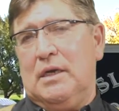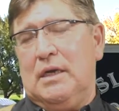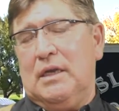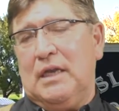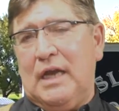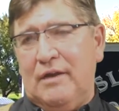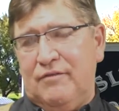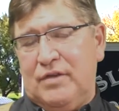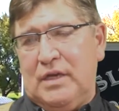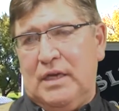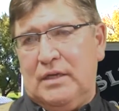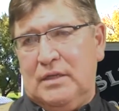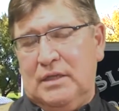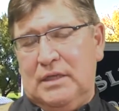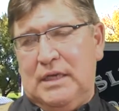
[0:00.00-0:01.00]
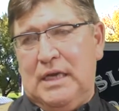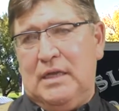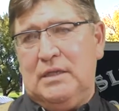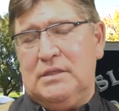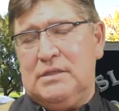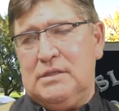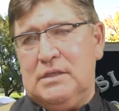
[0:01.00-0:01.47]
life cycle
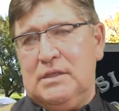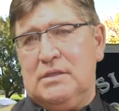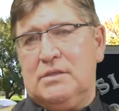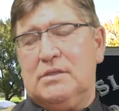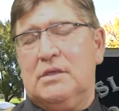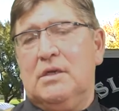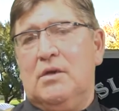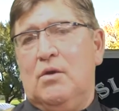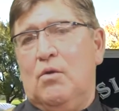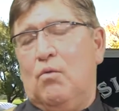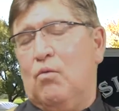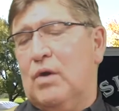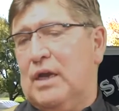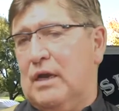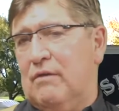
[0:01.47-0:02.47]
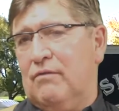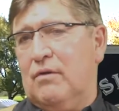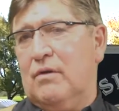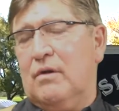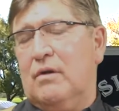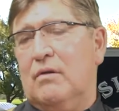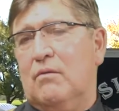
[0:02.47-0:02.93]
analysis,
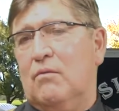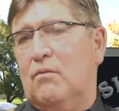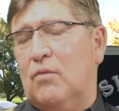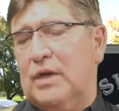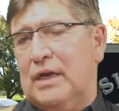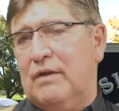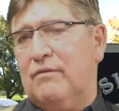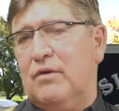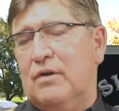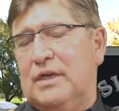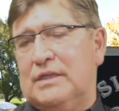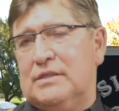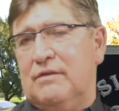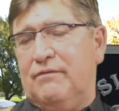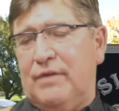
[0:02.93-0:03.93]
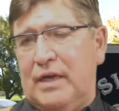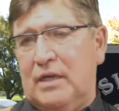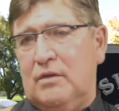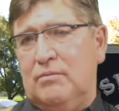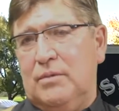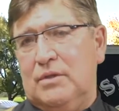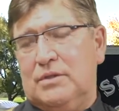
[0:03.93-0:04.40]
whatever is
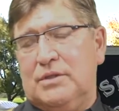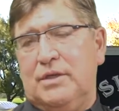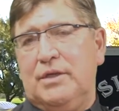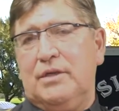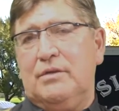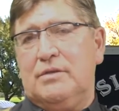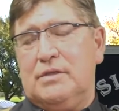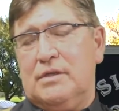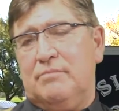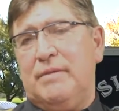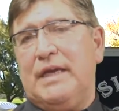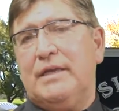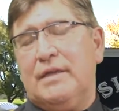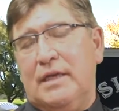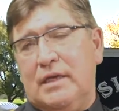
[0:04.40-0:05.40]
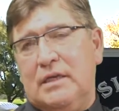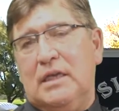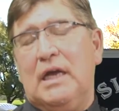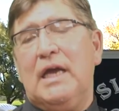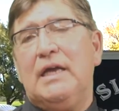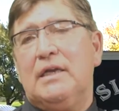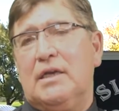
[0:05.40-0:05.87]
available to you to make the
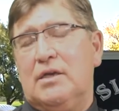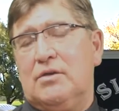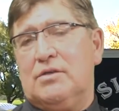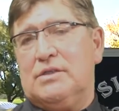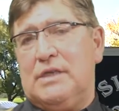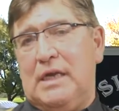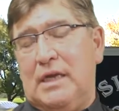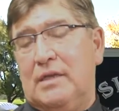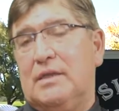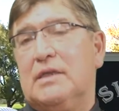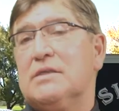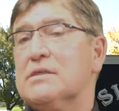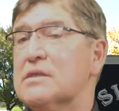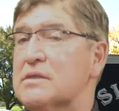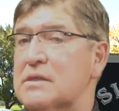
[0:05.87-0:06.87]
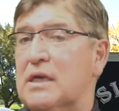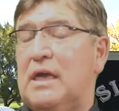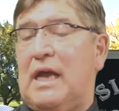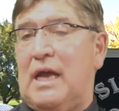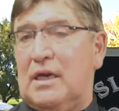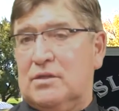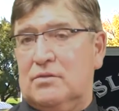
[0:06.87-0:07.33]
client understand this is an
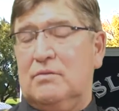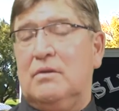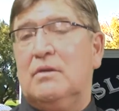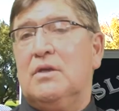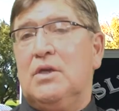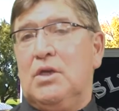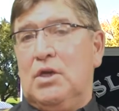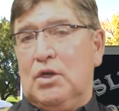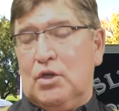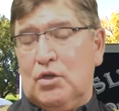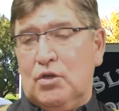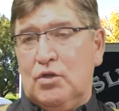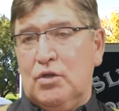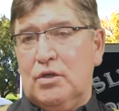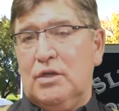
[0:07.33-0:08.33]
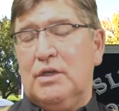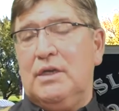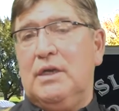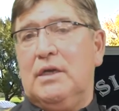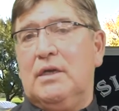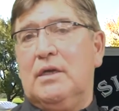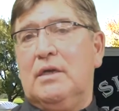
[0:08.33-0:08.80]
actual
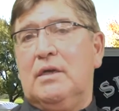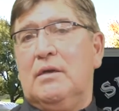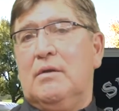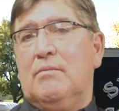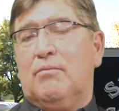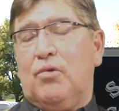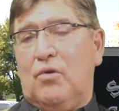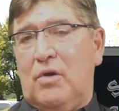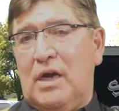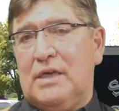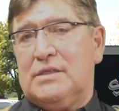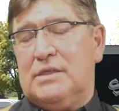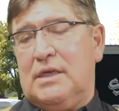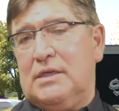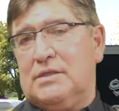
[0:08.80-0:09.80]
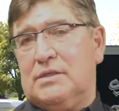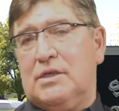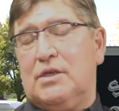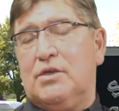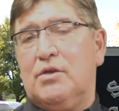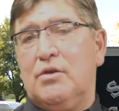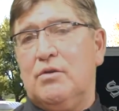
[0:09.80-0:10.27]
good process
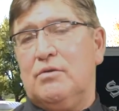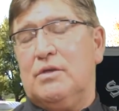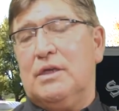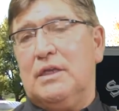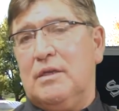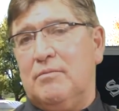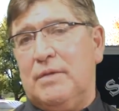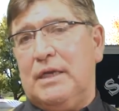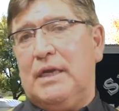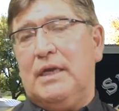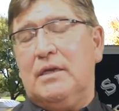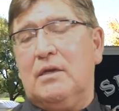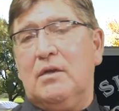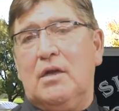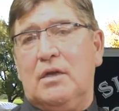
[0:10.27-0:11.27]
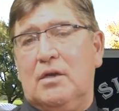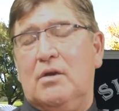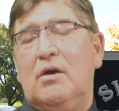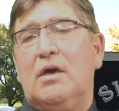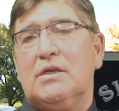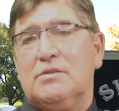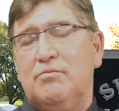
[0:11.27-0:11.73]
to do to eliminate a lot of
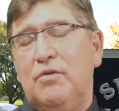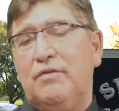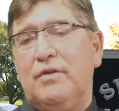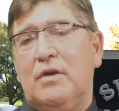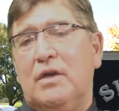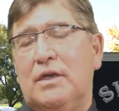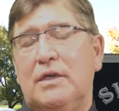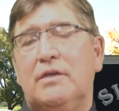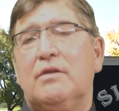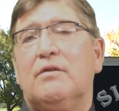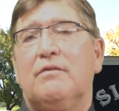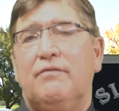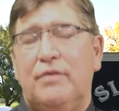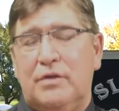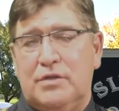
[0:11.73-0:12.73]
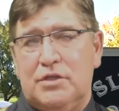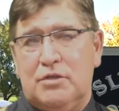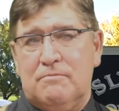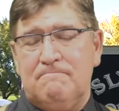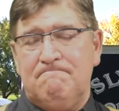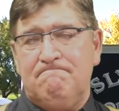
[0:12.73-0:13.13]
costs moving on into the future.